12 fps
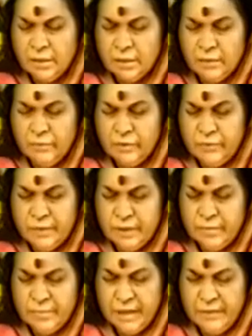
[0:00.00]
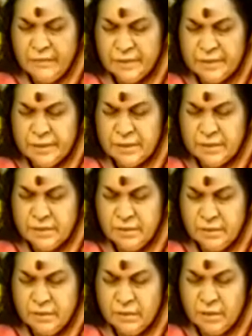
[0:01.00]
which were the manifestation
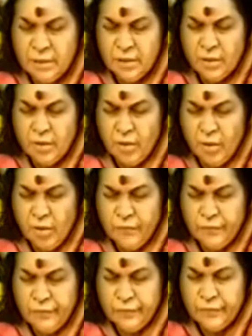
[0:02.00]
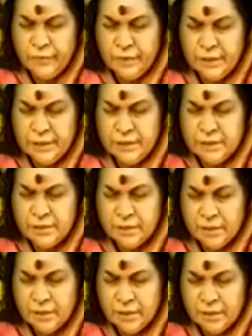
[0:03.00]
of his
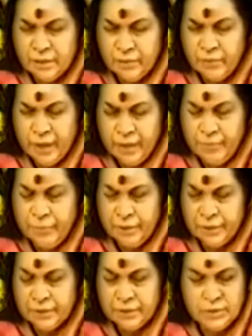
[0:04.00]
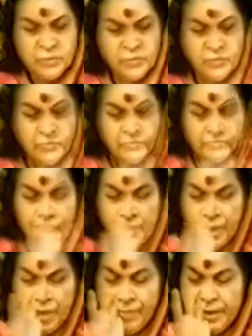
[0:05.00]
divine birth. In
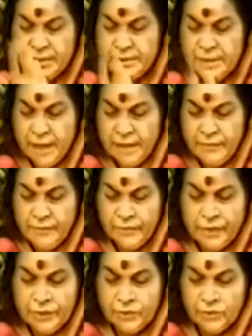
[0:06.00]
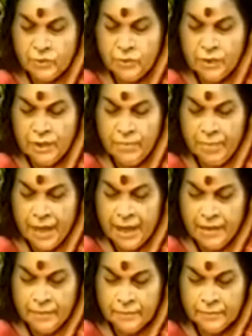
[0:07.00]
Rama's life, they showed a
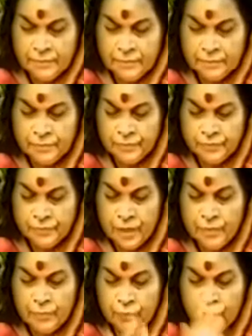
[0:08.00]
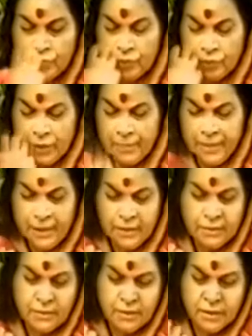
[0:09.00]
man, a Purushottama,
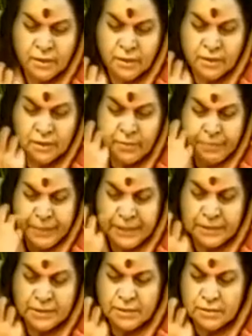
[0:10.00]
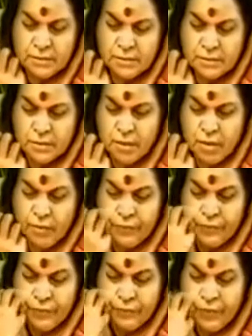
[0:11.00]
the best of
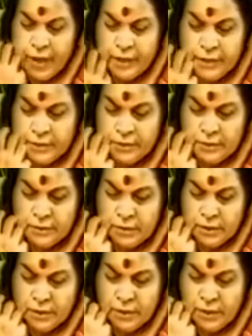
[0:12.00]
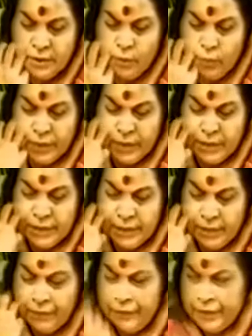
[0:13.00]
the father in worldly
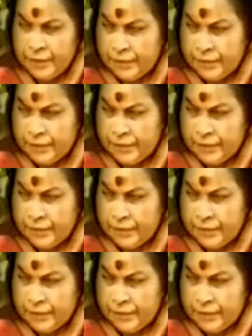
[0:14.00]
affairs.